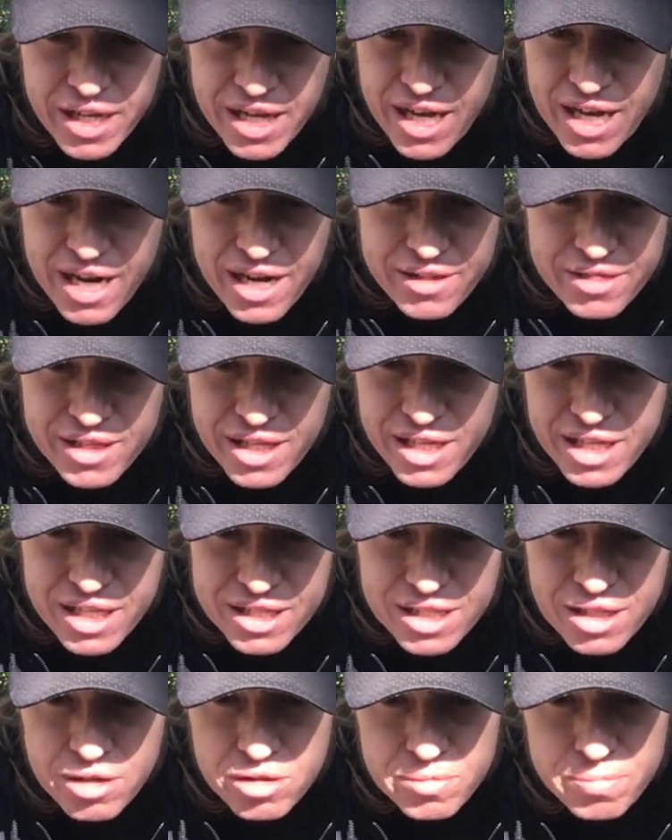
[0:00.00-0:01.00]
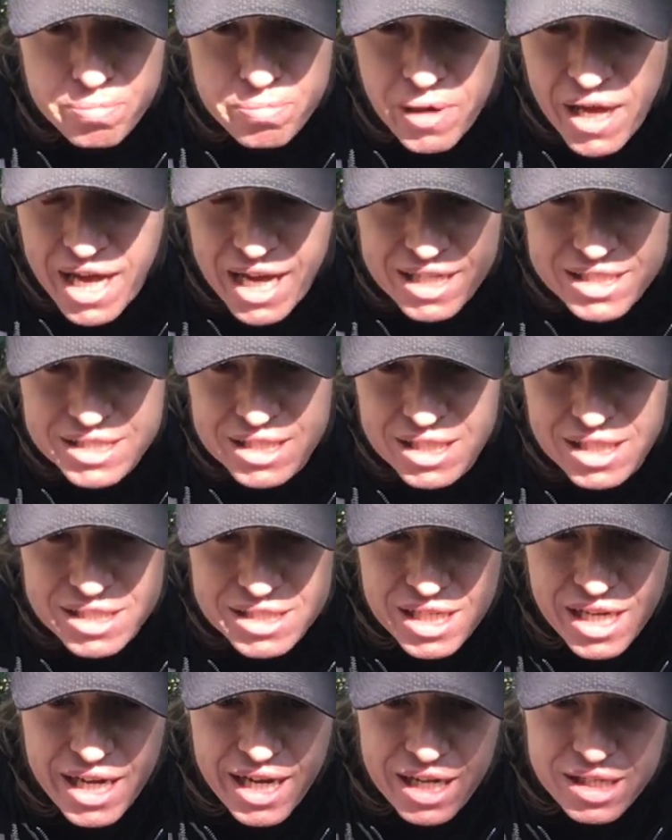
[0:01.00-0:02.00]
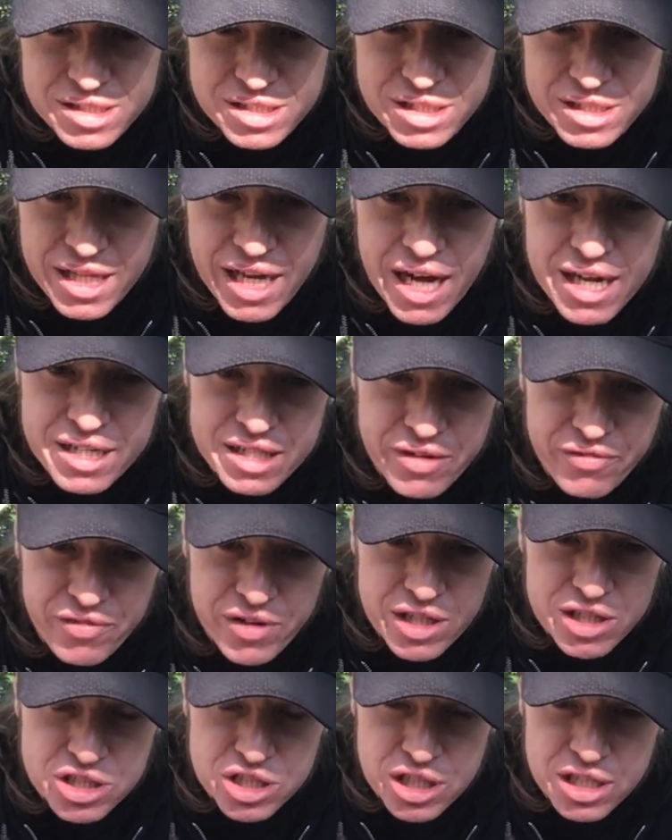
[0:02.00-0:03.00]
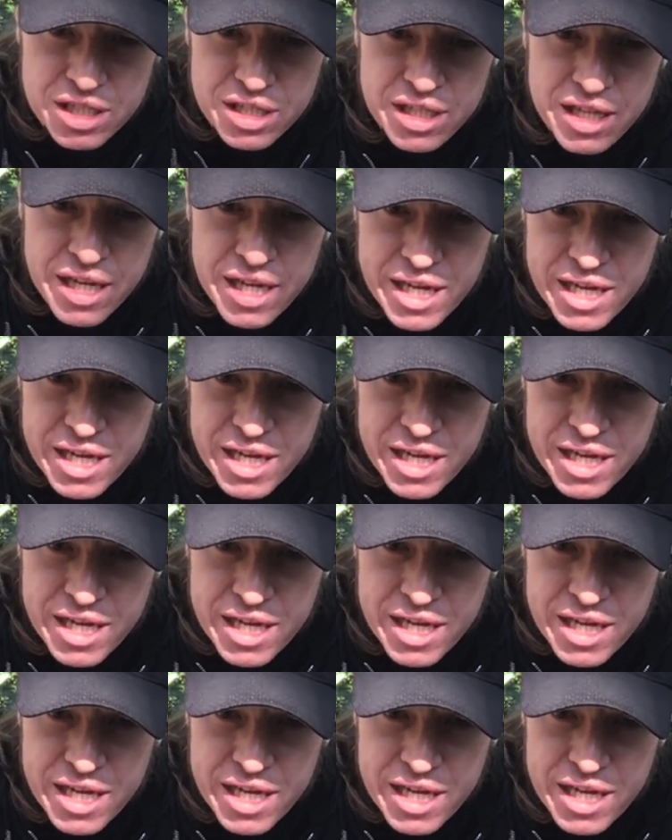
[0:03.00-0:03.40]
And I think in the passing attacks of that division,